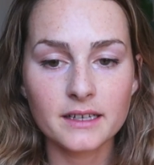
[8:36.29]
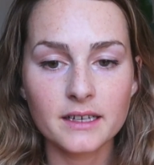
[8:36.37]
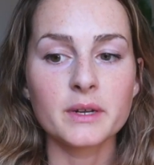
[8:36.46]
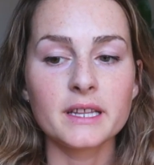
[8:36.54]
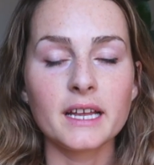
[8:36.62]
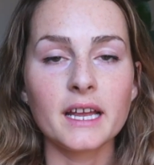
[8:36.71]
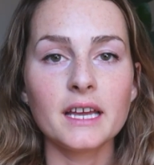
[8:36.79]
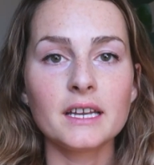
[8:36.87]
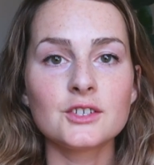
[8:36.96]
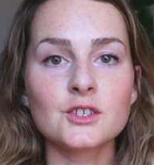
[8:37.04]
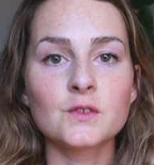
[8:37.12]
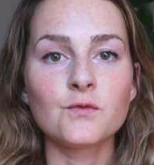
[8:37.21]
breathing in
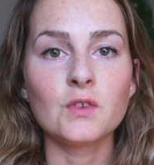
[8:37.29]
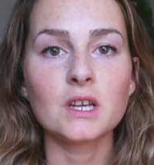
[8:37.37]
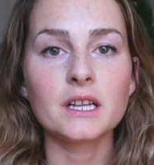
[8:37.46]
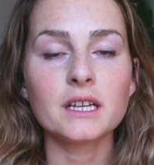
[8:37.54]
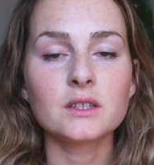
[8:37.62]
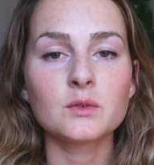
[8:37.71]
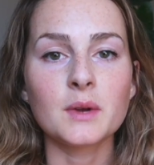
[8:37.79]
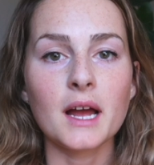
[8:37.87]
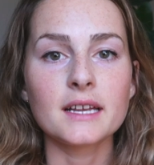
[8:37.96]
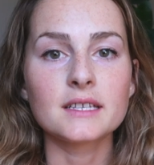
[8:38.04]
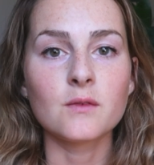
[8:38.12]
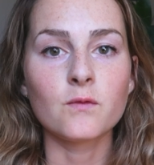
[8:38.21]
and just feeling the
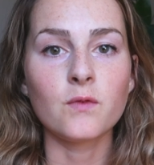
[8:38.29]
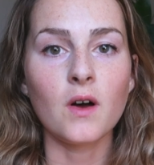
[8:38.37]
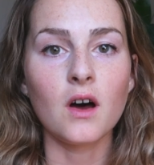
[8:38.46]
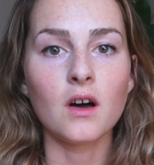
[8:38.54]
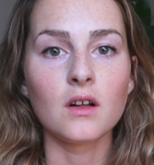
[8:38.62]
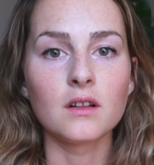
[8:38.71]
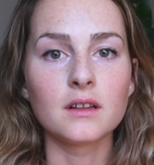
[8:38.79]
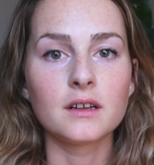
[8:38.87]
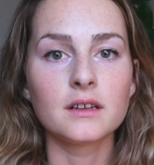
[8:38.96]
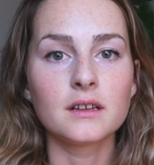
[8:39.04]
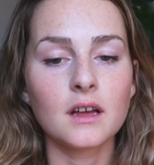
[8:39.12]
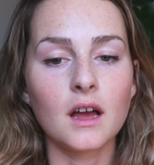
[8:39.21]
rise and fall
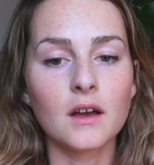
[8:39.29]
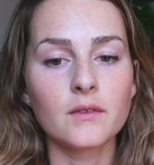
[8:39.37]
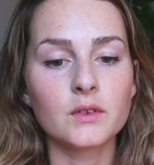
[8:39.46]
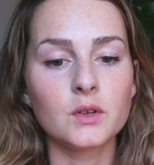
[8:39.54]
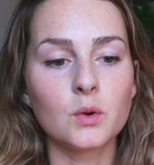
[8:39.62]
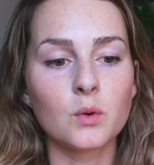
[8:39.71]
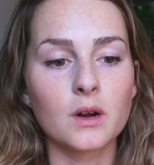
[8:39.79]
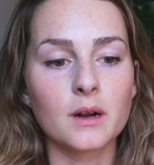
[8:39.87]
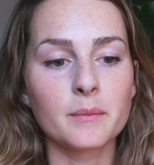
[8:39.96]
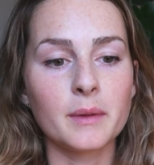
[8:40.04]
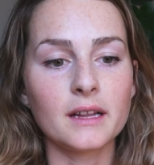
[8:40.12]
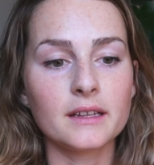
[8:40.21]
of
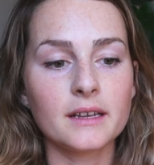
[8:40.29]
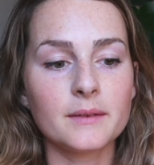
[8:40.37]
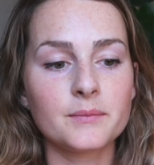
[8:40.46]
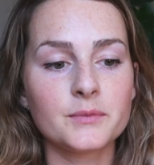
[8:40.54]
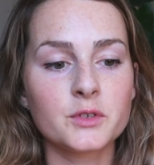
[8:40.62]
your belly.